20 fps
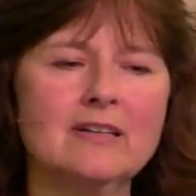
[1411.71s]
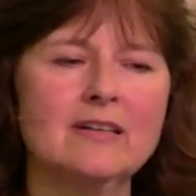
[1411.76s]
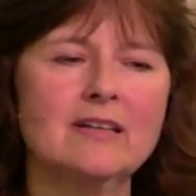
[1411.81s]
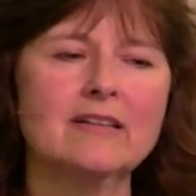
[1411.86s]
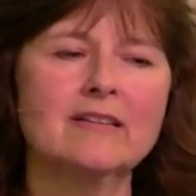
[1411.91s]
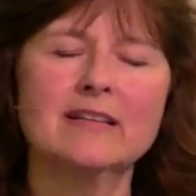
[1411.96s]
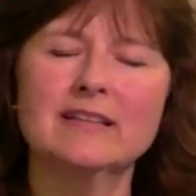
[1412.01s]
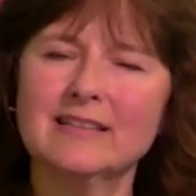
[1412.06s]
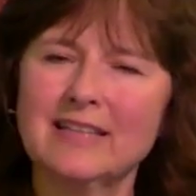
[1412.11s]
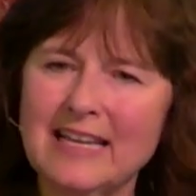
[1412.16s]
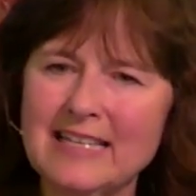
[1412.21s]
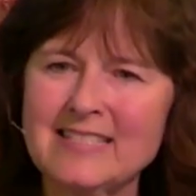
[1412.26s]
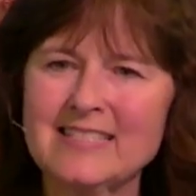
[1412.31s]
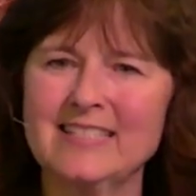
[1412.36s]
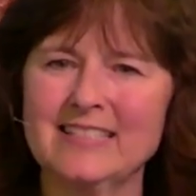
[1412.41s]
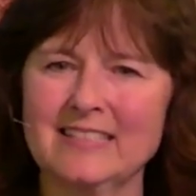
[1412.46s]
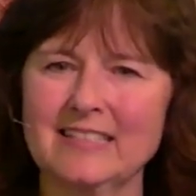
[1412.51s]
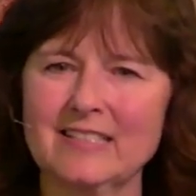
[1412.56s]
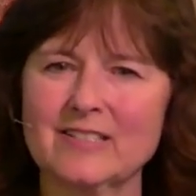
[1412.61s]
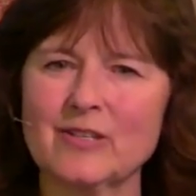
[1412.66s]
the
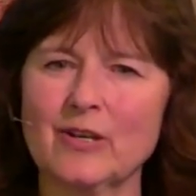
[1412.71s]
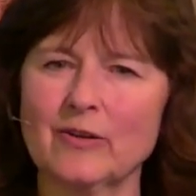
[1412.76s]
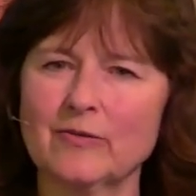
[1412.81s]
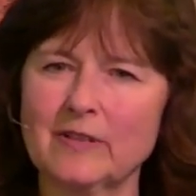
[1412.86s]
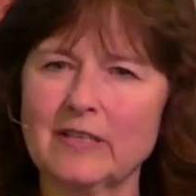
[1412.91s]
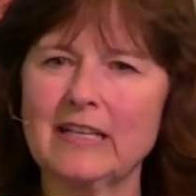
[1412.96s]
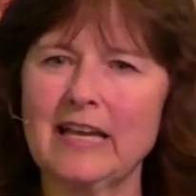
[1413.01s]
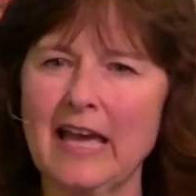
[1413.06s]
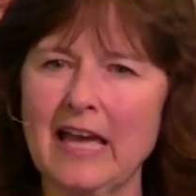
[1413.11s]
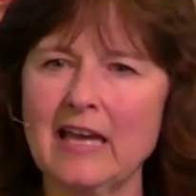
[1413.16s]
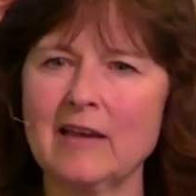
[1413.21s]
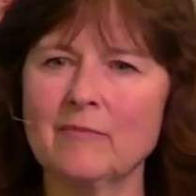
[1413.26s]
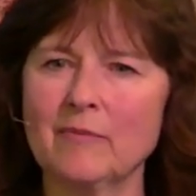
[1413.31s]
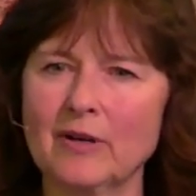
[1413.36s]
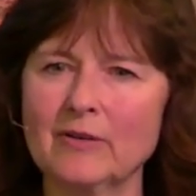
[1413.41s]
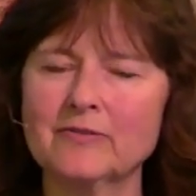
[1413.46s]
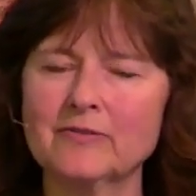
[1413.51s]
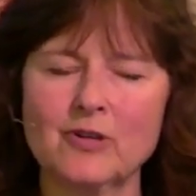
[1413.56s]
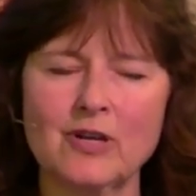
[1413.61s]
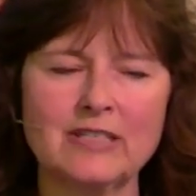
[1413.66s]
lessons of the game
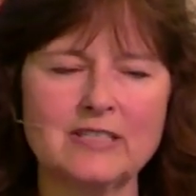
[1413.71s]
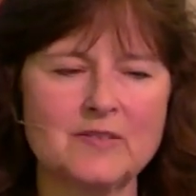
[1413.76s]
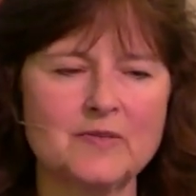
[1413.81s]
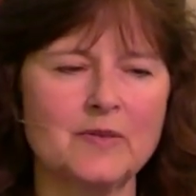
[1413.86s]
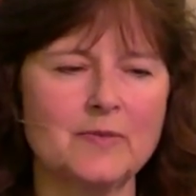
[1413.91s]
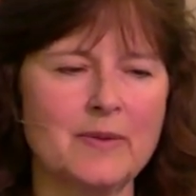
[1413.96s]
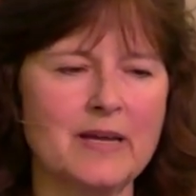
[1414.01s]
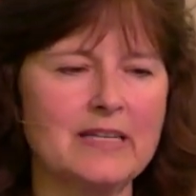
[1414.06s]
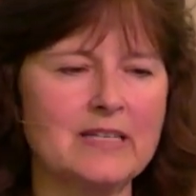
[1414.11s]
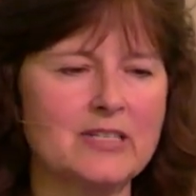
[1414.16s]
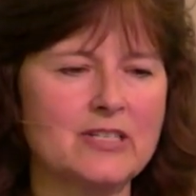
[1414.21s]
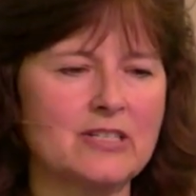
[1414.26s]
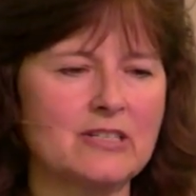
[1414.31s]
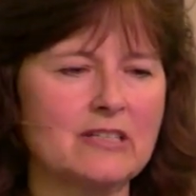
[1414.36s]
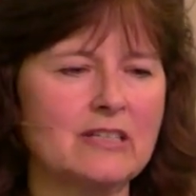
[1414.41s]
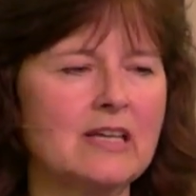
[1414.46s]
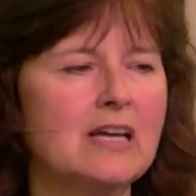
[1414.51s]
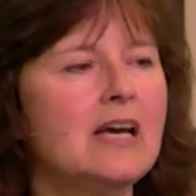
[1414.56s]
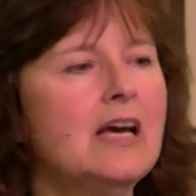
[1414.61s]
of transformation.